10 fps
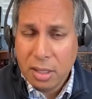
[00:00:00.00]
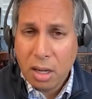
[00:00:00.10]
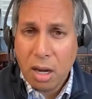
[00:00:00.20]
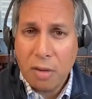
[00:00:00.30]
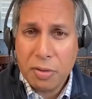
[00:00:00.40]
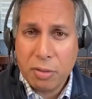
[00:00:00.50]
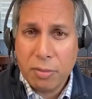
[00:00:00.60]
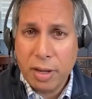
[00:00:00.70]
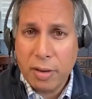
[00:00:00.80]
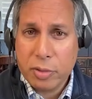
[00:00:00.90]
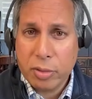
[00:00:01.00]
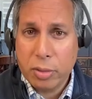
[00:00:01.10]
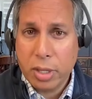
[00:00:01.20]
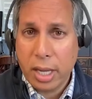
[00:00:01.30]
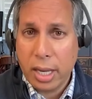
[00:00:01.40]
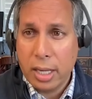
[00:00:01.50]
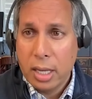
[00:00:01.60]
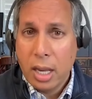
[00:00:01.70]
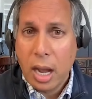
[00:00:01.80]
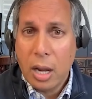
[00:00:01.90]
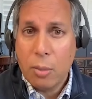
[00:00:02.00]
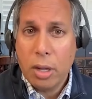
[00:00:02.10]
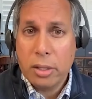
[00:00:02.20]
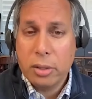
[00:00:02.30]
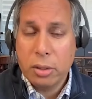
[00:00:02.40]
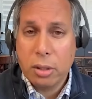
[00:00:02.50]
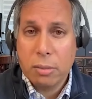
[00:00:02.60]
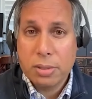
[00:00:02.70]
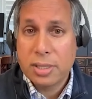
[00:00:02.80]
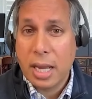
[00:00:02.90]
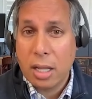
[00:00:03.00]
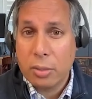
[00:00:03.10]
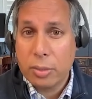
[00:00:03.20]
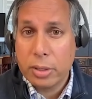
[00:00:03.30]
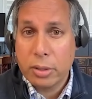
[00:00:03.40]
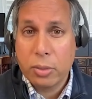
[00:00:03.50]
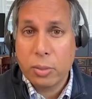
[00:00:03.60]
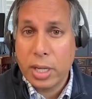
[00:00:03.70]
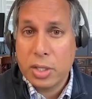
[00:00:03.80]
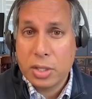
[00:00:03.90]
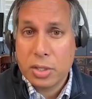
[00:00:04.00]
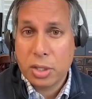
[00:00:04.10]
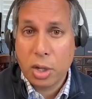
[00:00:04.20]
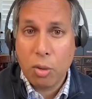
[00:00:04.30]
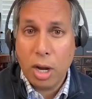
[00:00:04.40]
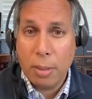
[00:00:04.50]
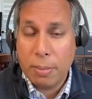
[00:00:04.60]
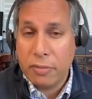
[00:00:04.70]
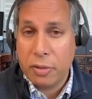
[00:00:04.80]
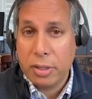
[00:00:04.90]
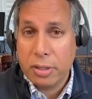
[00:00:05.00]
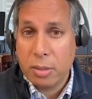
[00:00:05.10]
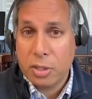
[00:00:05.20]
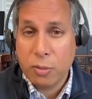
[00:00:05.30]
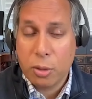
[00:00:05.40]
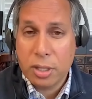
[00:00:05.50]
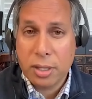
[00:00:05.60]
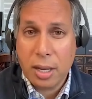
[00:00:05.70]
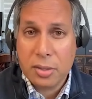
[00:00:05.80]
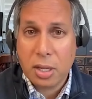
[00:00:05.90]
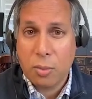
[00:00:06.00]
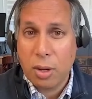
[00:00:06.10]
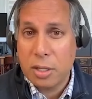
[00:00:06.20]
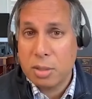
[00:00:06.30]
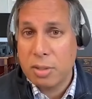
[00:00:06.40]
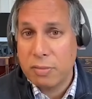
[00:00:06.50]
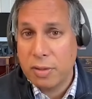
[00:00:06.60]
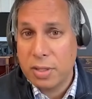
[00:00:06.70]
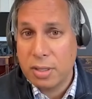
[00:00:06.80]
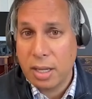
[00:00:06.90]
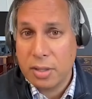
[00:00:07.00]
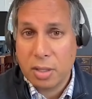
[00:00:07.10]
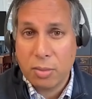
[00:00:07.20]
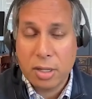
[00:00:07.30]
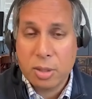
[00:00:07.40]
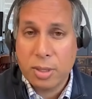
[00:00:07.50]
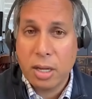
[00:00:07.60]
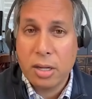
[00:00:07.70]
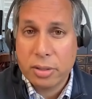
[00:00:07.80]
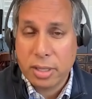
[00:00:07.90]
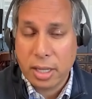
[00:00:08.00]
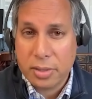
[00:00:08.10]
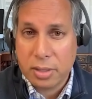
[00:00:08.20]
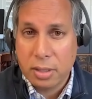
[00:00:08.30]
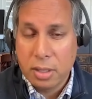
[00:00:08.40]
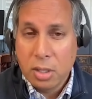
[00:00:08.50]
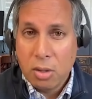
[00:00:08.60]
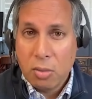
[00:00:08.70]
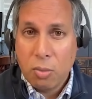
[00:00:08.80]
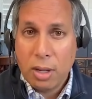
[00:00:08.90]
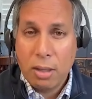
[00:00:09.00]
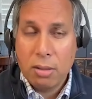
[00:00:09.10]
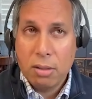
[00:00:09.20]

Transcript: often revolves around okay i want your salary or your wages to go up if your income is 40000 i want it to be 50000 i want it to be 100000 well